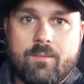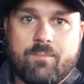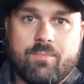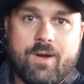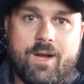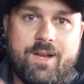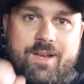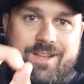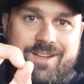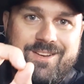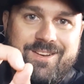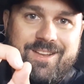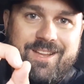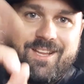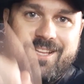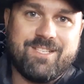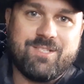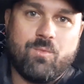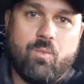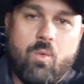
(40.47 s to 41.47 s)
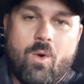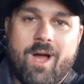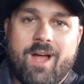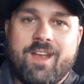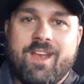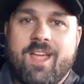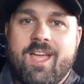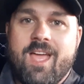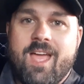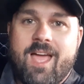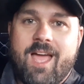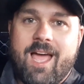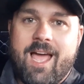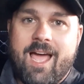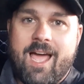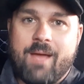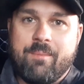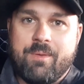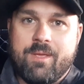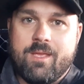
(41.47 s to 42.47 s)
Brendan is one
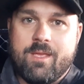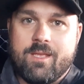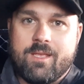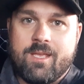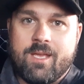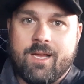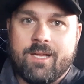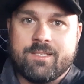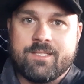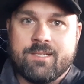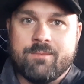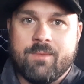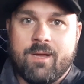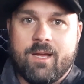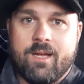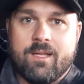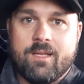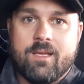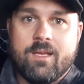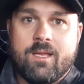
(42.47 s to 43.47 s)
happy customer.